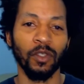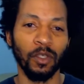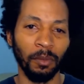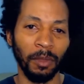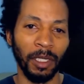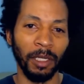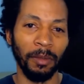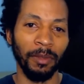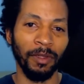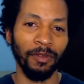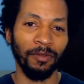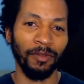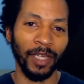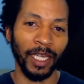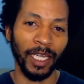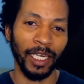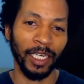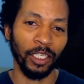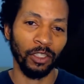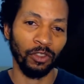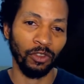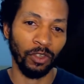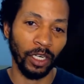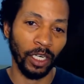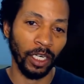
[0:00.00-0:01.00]
me vanish,
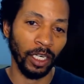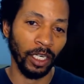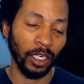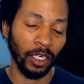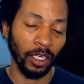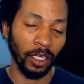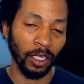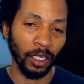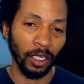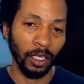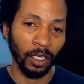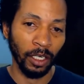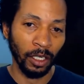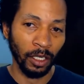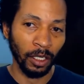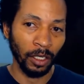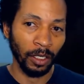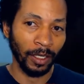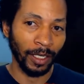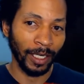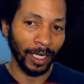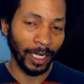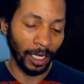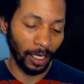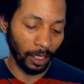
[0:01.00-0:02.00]
right?
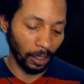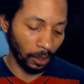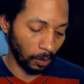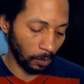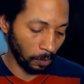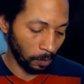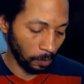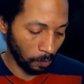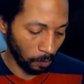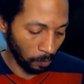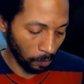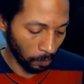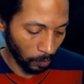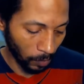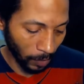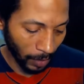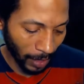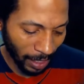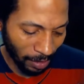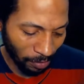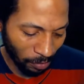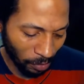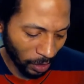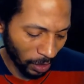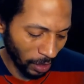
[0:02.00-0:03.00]
Now, not
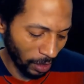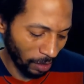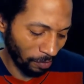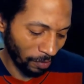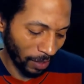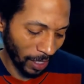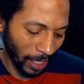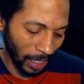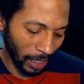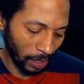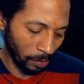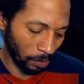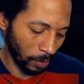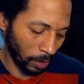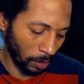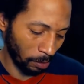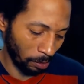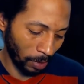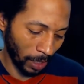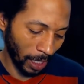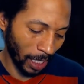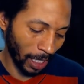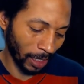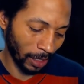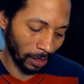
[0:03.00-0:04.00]
really vanish, but it
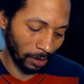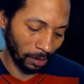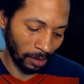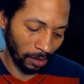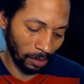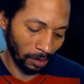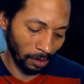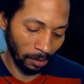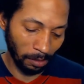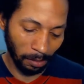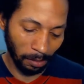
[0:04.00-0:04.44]
blocked my